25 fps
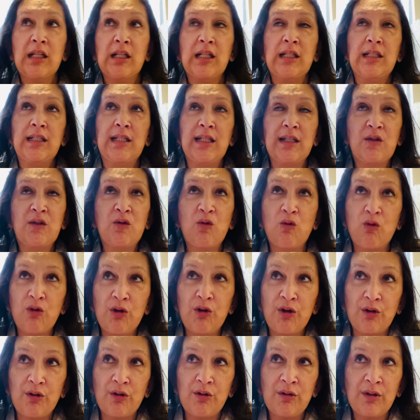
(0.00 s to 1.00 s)

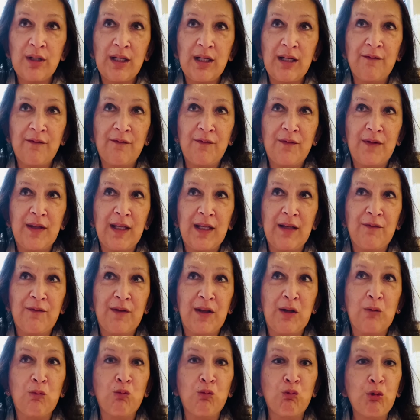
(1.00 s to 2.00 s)
disorder, if
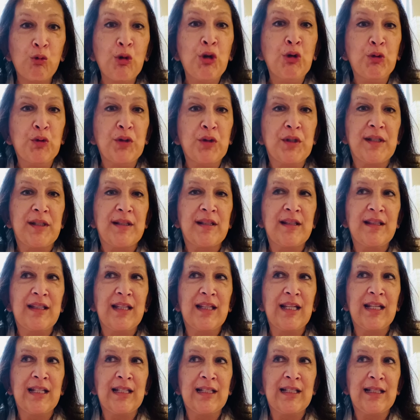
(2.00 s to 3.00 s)
the roots,
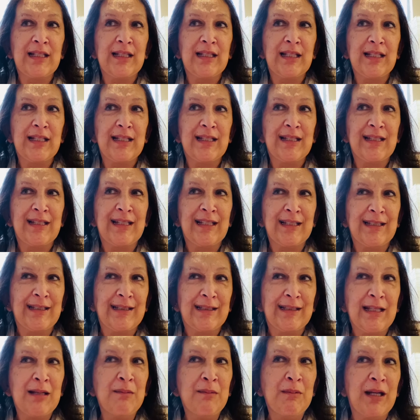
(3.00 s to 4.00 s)
the
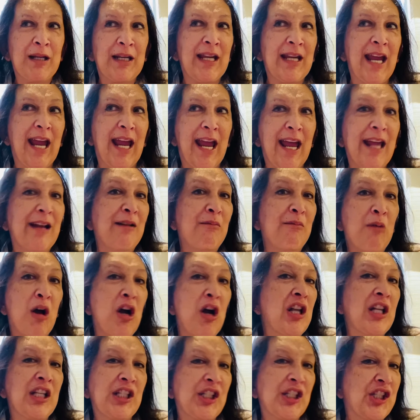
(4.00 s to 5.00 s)
systemic
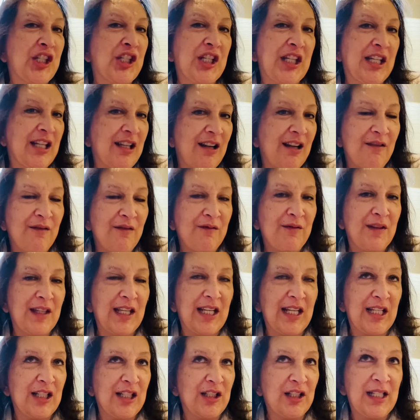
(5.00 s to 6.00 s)
etymology of
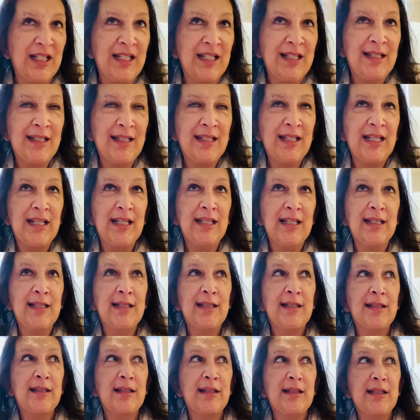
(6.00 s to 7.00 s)
the illness
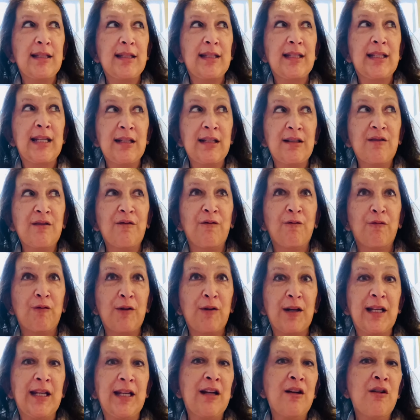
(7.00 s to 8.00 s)
is
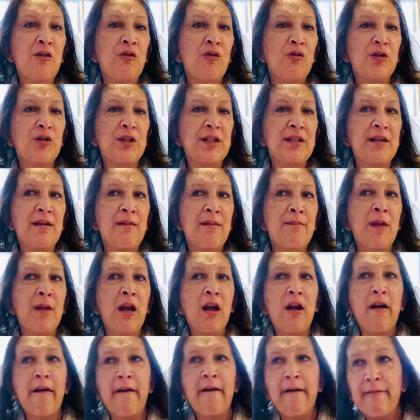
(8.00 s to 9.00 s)
schizophrenia or some
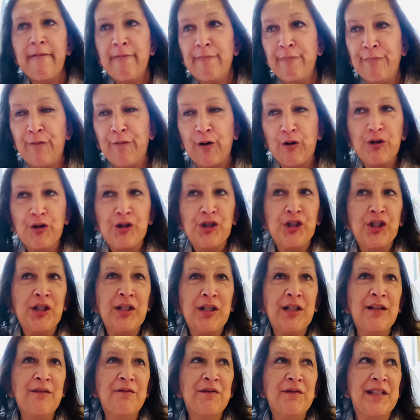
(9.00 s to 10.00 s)

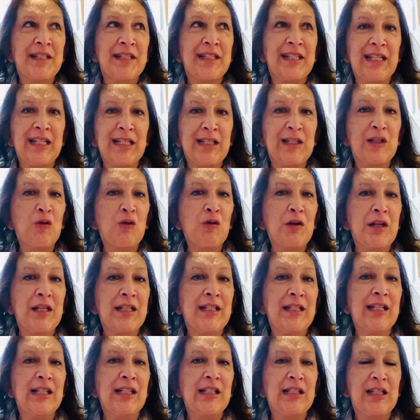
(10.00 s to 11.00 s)
version of
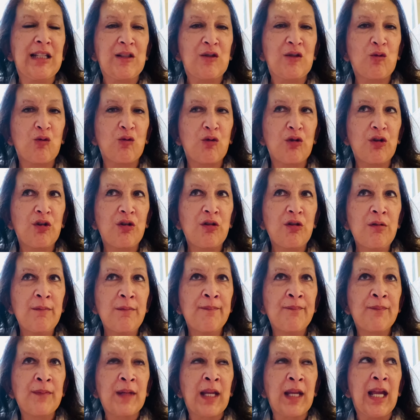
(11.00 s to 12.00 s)
schizoid disorder,
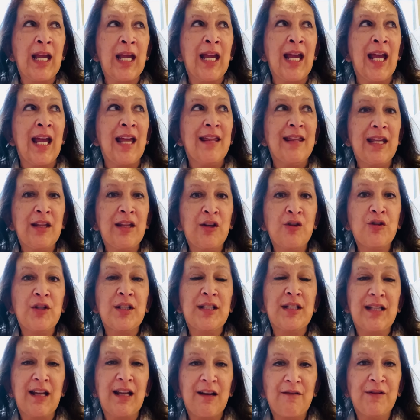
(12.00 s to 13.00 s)
then there's
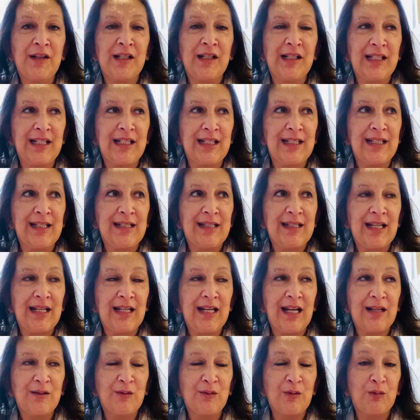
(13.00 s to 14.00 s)
definitely a
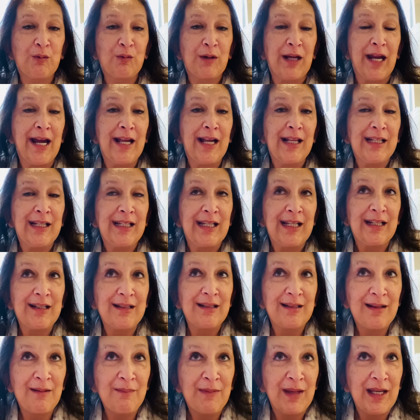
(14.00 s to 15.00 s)
disconnect with reality. And
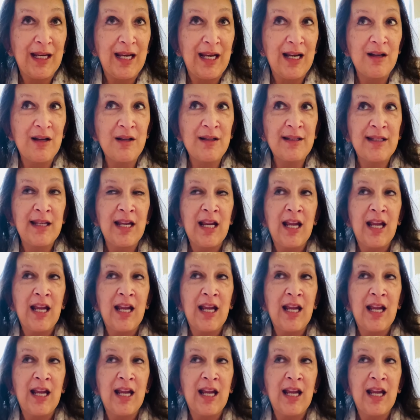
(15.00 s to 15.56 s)
something else,